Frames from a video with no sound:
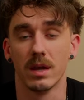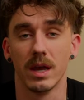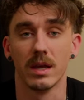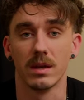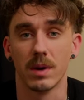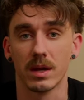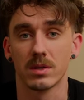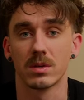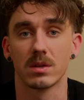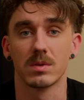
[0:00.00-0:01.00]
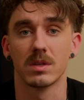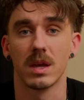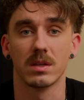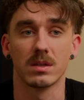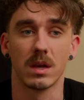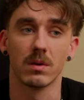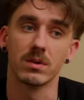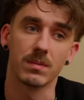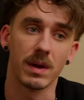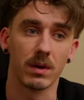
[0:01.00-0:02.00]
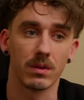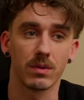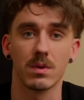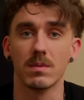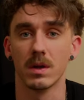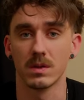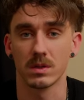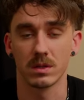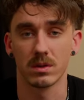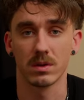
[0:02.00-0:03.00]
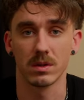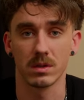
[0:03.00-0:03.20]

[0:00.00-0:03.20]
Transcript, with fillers: And in my circumstance, that was about three months during the